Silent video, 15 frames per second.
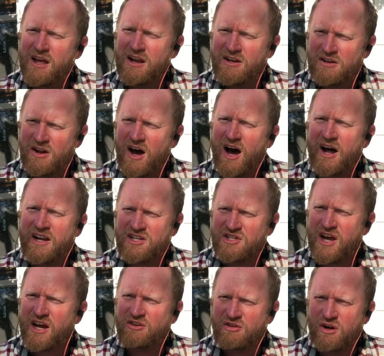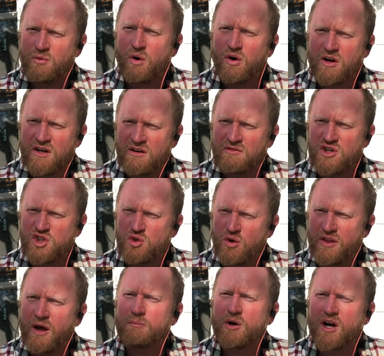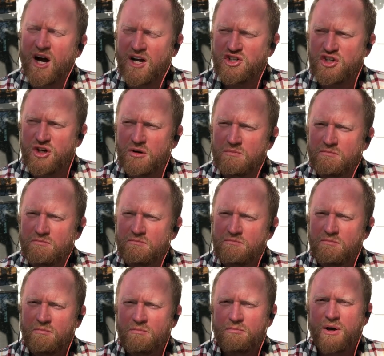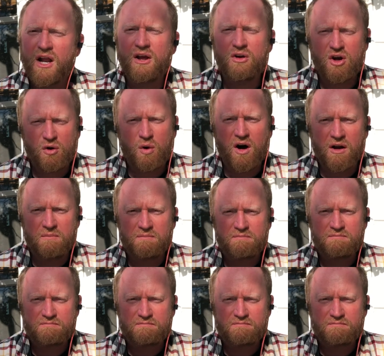Not exactly a woke individual, that Boccaccio, but I'll go on.